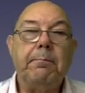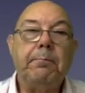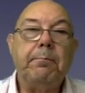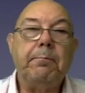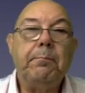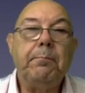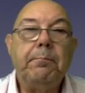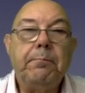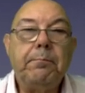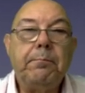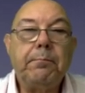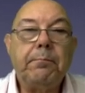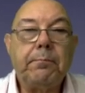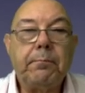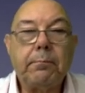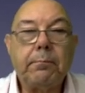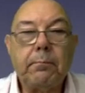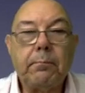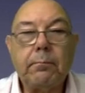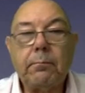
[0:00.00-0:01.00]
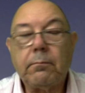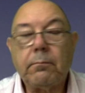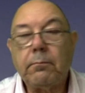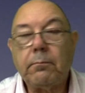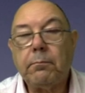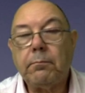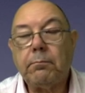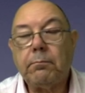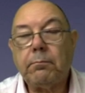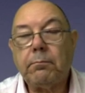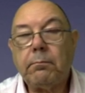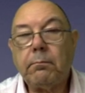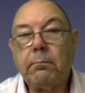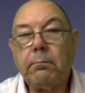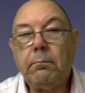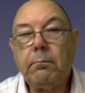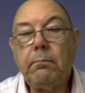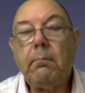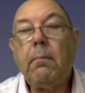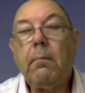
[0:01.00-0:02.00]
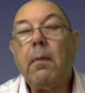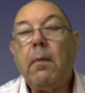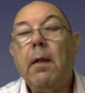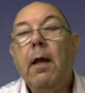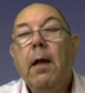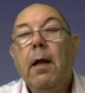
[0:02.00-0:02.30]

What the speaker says: (silence)